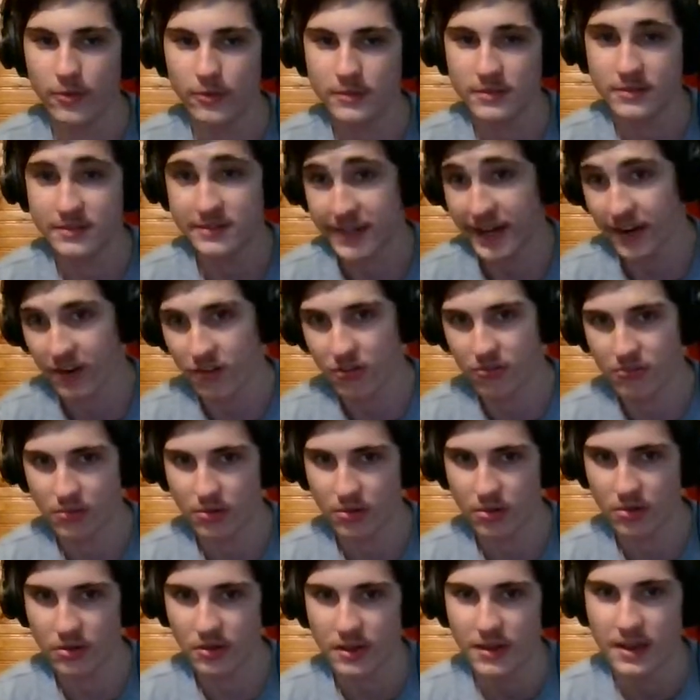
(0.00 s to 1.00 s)

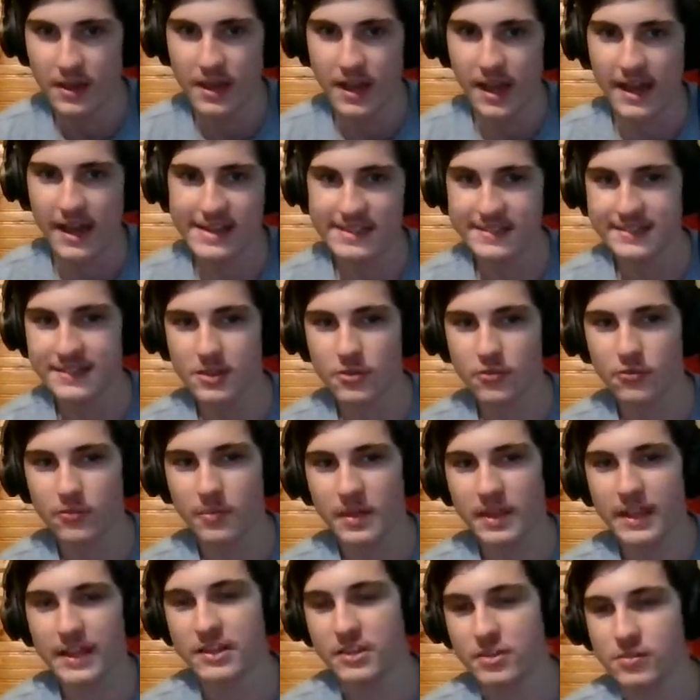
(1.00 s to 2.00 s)
terrible, I still
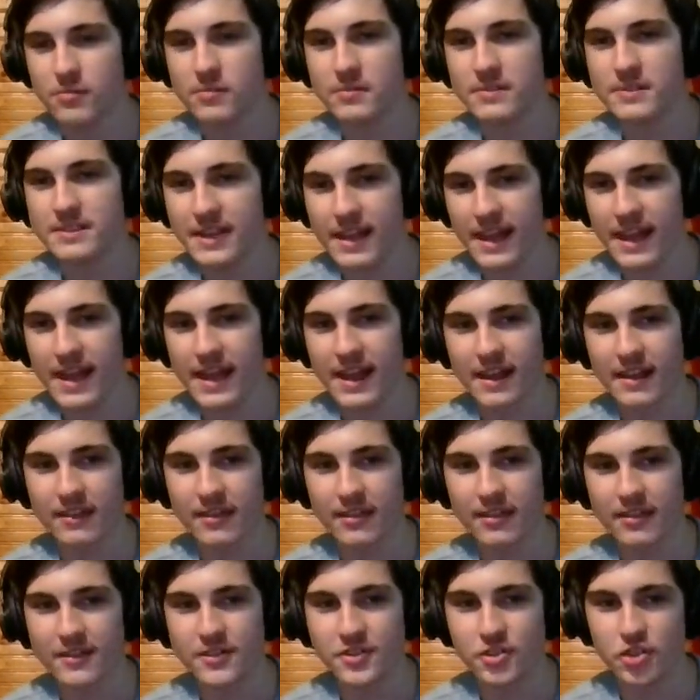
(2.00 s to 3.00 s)
really do dig
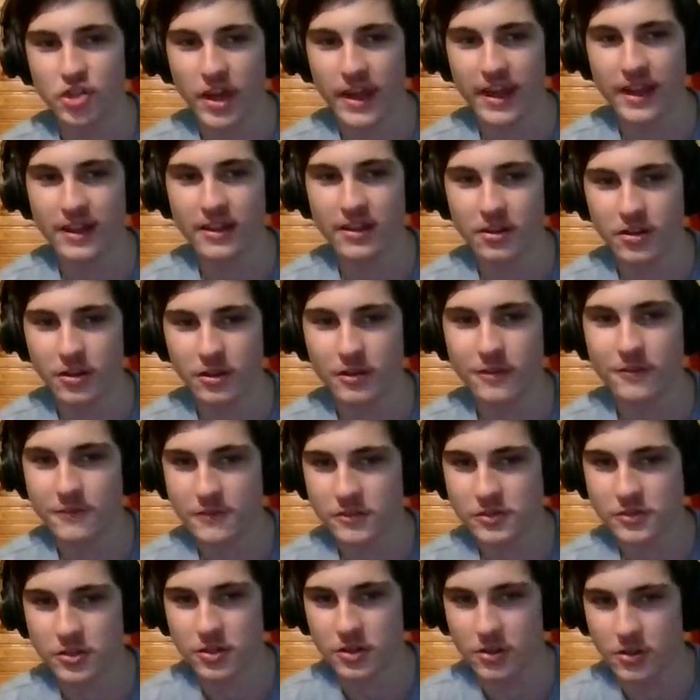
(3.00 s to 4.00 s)
the giant earth
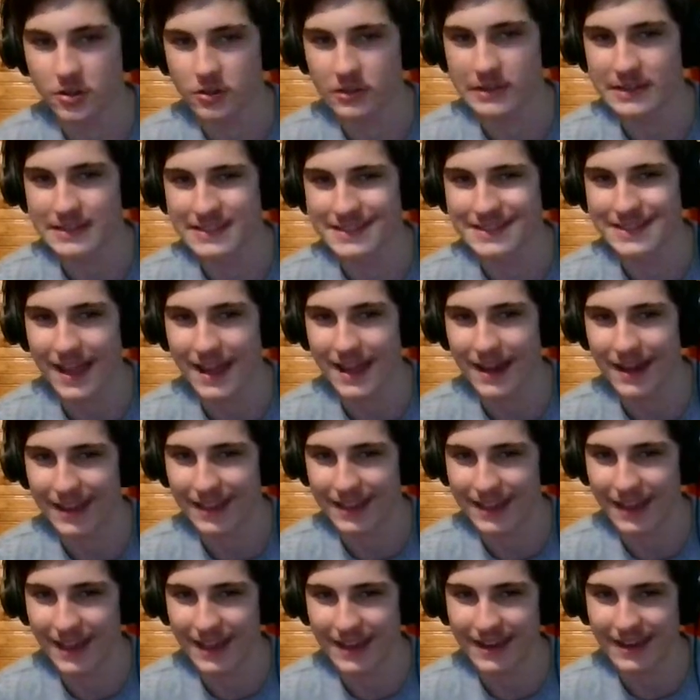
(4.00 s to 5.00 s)
turtle aesthetic
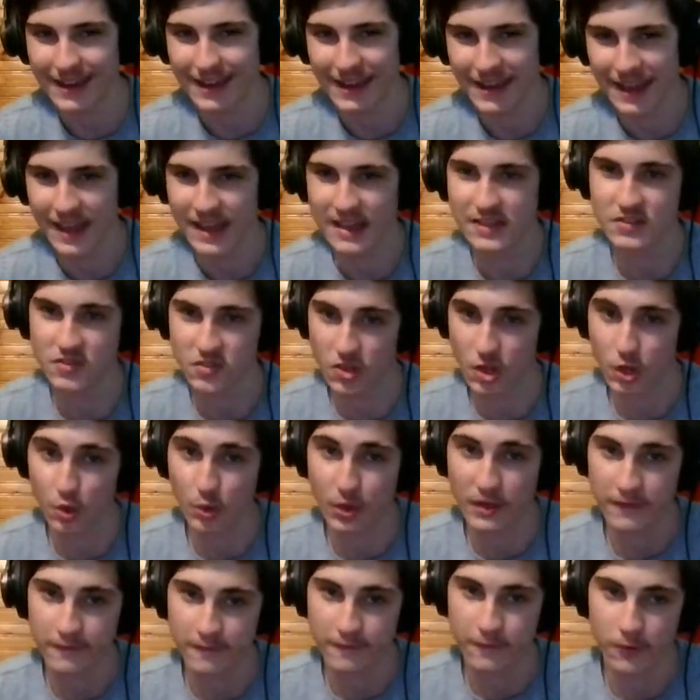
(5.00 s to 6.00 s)
that it has
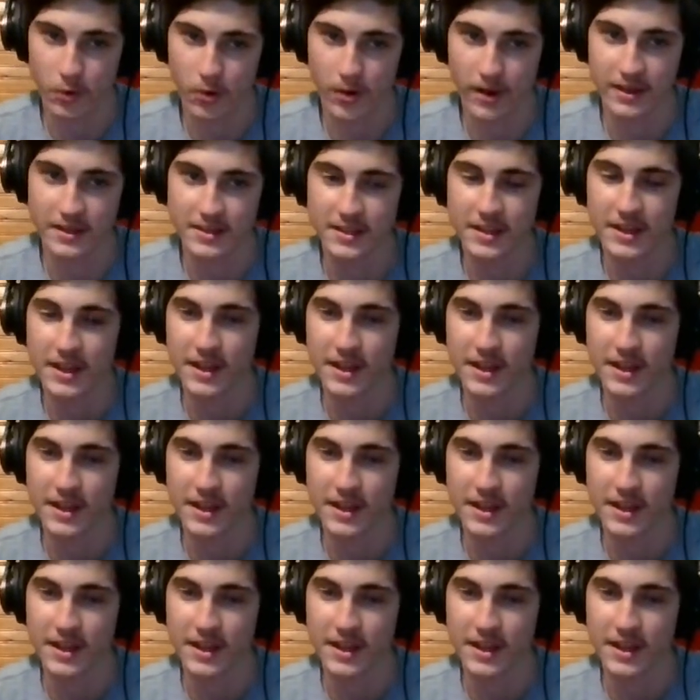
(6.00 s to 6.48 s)
going for it.